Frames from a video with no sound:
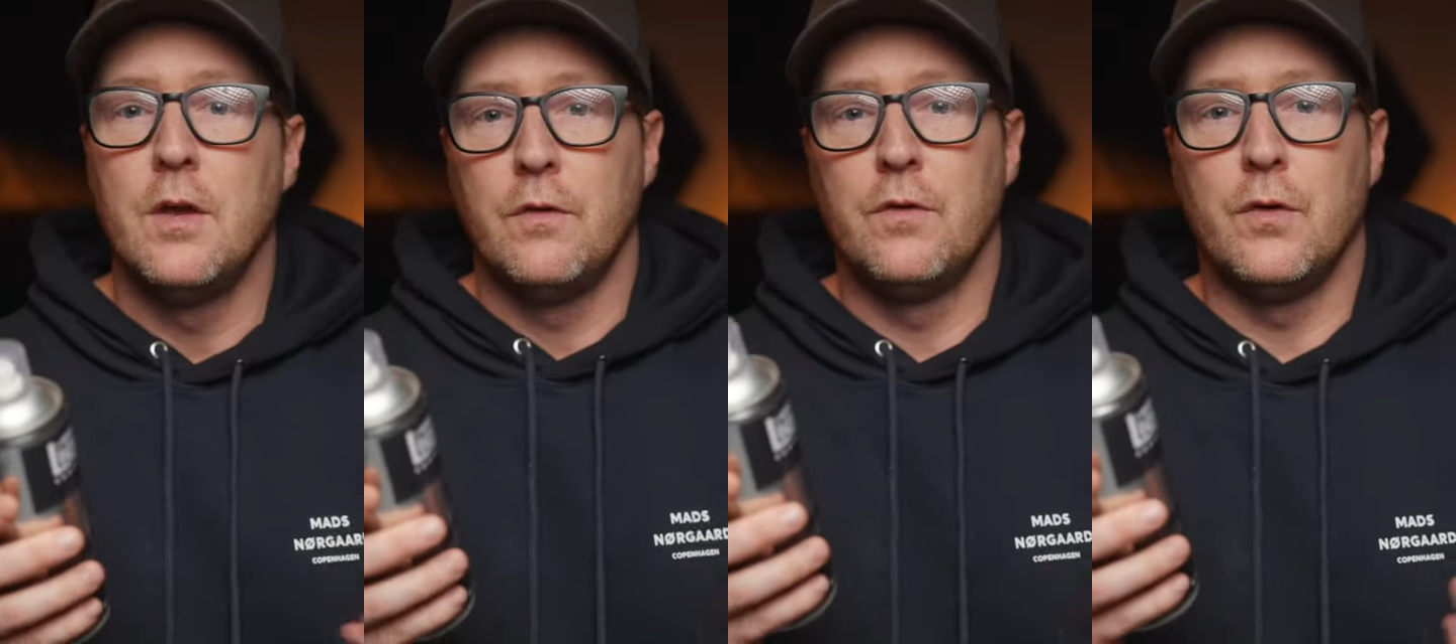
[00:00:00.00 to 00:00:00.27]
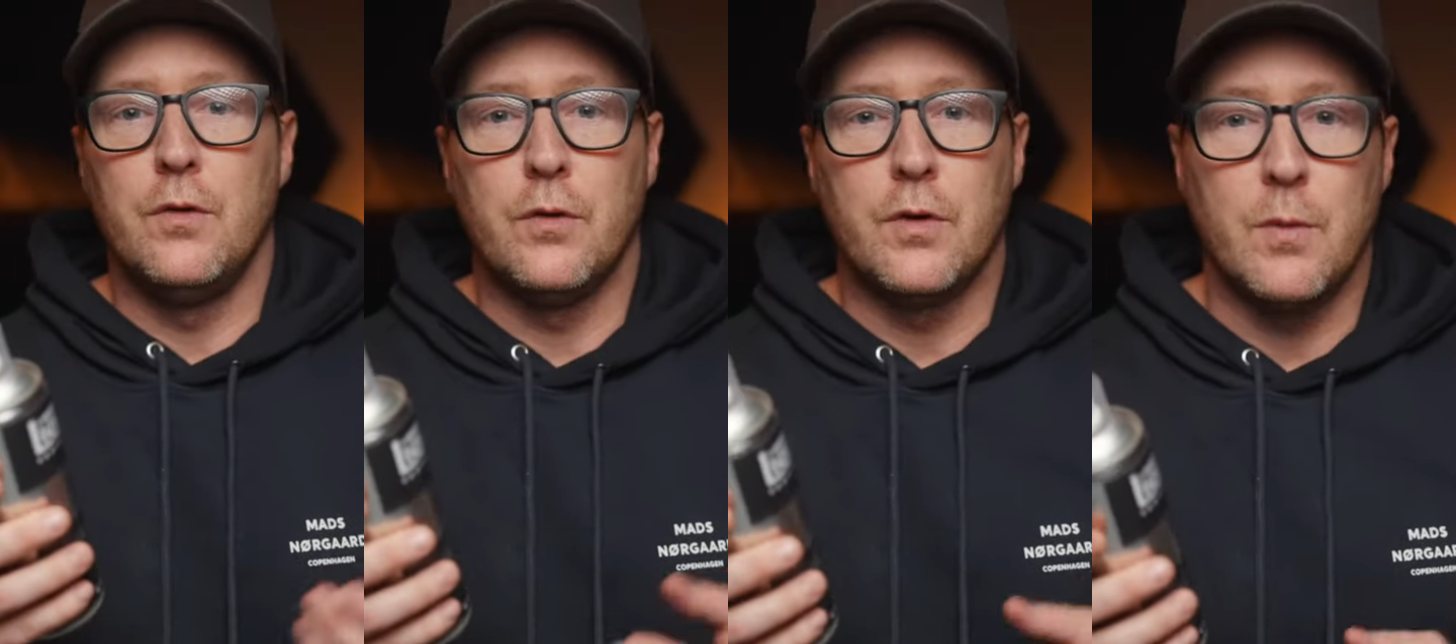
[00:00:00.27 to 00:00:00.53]

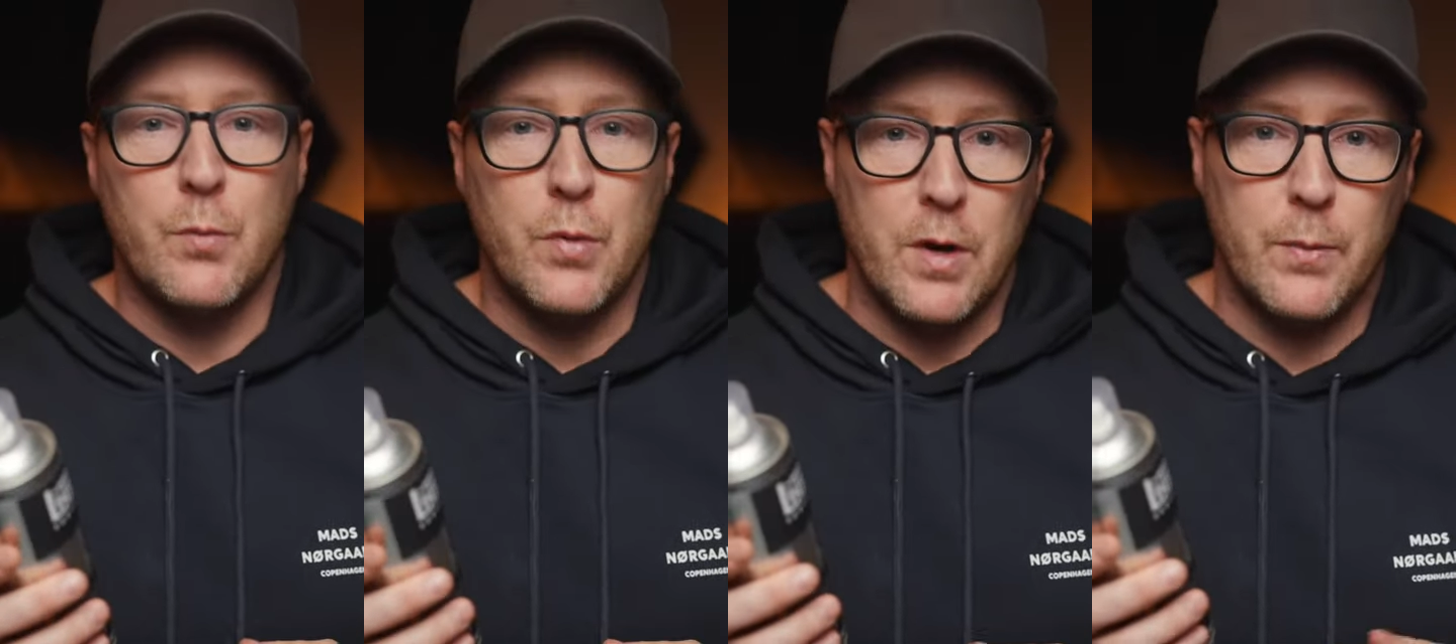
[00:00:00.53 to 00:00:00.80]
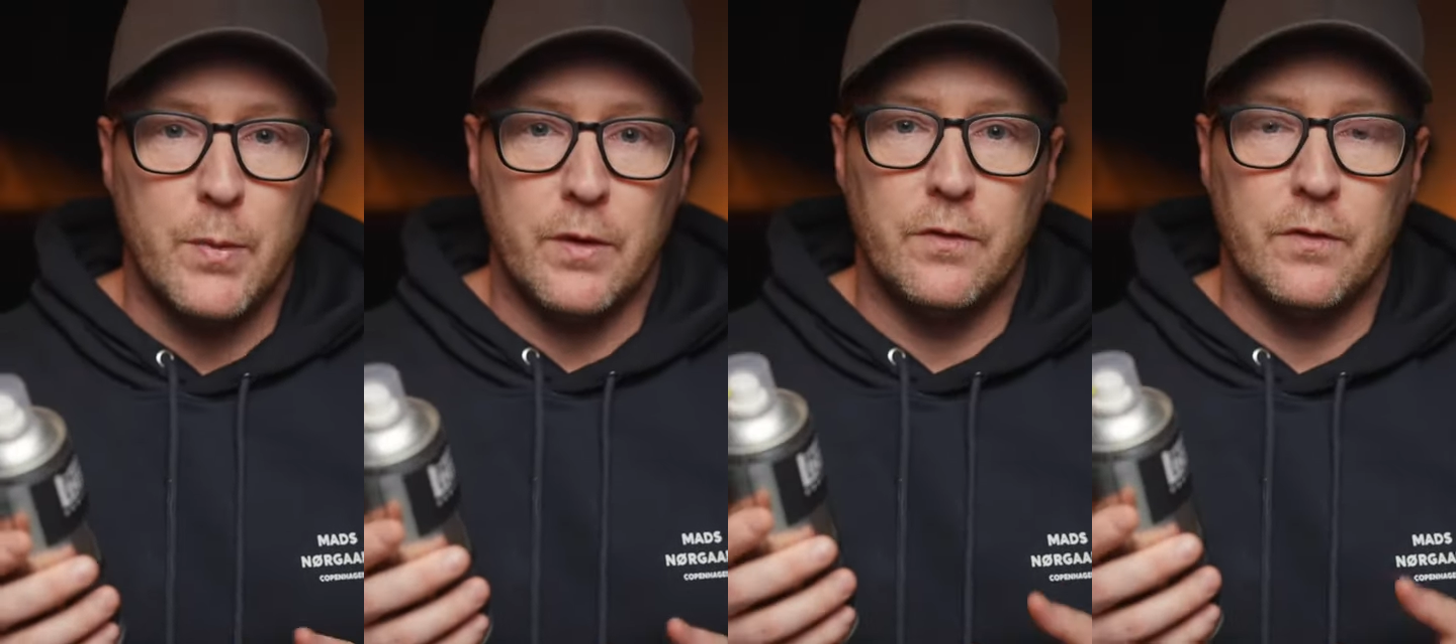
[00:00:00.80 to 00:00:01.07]
so you can
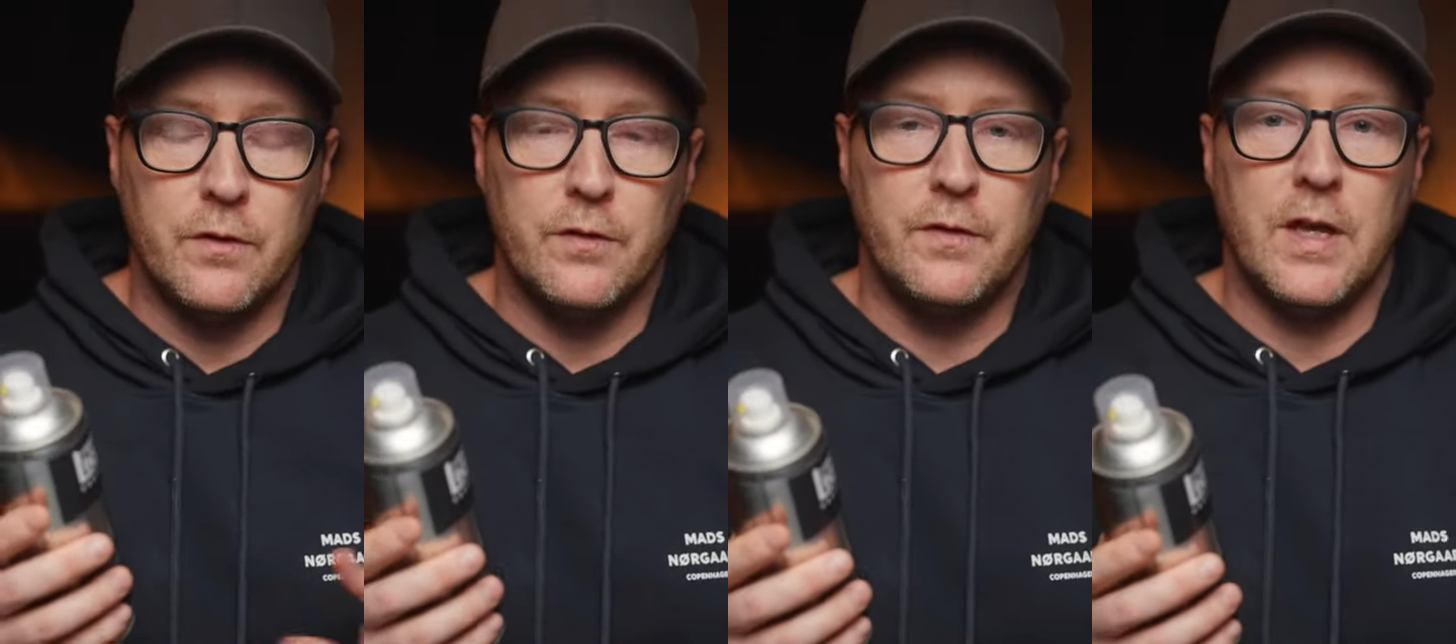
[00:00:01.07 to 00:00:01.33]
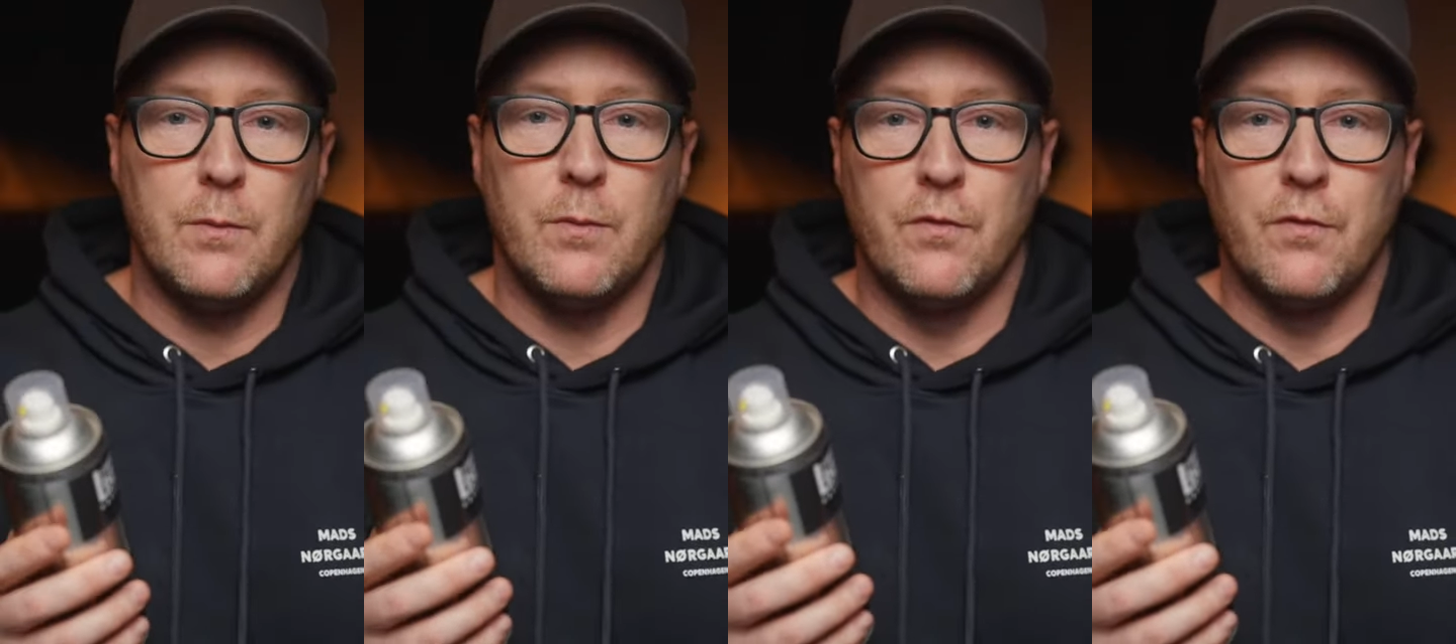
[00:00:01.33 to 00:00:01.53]
prep it the day